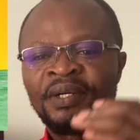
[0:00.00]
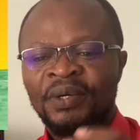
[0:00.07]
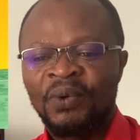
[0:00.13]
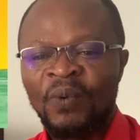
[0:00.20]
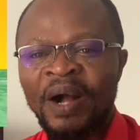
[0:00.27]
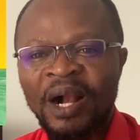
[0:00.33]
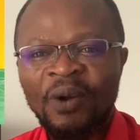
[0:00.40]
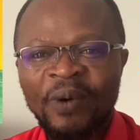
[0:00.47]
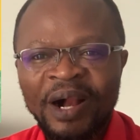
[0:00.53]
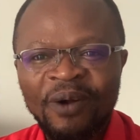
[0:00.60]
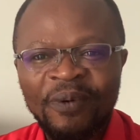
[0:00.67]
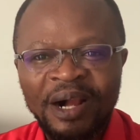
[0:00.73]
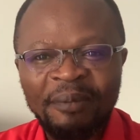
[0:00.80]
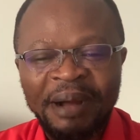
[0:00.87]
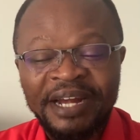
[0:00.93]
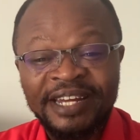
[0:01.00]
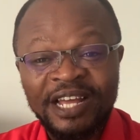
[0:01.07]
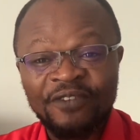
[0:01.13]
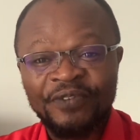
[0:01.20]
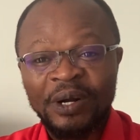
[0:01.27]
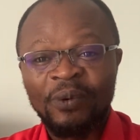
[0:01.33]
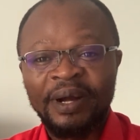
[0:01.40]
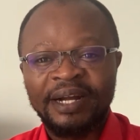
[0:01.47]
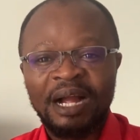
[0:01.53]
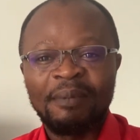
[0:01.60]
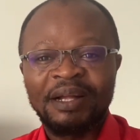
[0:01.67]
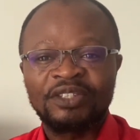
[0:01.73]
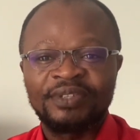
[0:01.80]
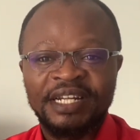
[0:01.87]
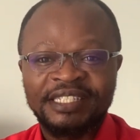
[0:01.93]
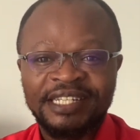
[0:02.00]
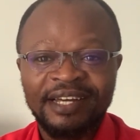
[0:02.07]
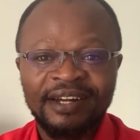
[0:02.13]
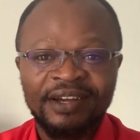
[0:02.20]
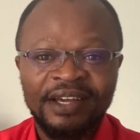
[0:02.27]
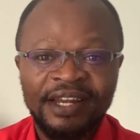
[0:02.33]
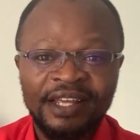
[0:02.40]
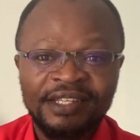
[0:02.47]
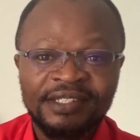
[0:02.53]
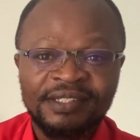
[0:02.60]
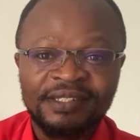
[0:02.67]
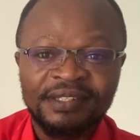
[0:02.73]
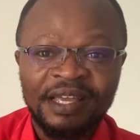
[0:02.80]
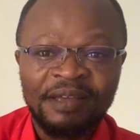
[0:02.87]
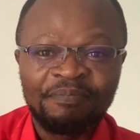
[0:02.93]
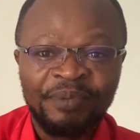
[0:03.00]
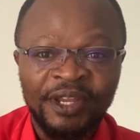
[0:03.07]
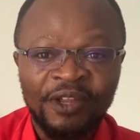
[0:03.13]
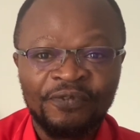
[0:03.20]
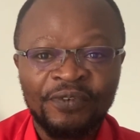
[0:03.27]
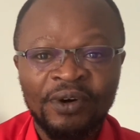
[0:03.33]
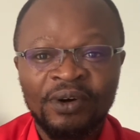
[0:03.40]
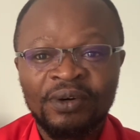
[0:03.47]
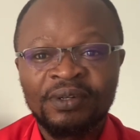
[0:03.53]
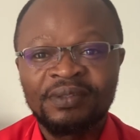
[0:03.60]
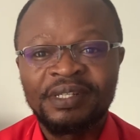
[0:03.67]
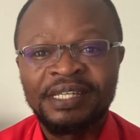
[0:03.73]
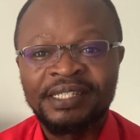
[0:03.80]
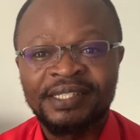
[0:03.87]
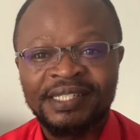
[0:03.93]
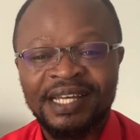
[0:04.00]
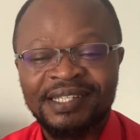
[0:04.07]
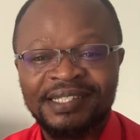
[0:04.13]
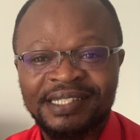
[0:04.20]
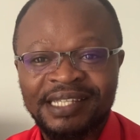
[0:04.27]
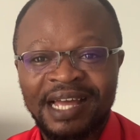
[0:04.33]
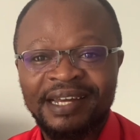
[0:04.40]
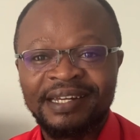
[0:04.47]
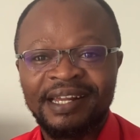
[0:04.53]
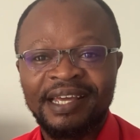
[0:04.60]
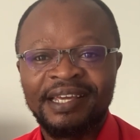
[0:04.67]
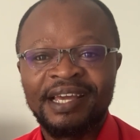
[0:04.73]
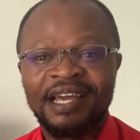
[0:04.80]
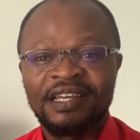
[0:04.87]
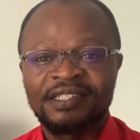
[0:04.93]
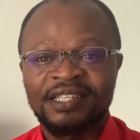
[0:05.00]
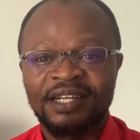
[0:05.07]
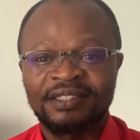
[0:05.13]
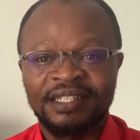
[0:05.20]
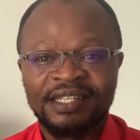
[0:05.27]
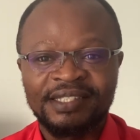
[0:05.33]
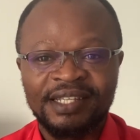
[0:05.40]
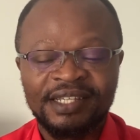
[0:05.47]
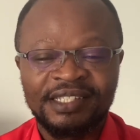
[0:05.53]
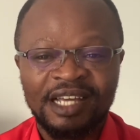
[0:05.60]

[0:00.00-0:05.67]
Well, my dear friend, welcome back to the channel. It is a beautiful Easter Sunday here in Southeast Asia,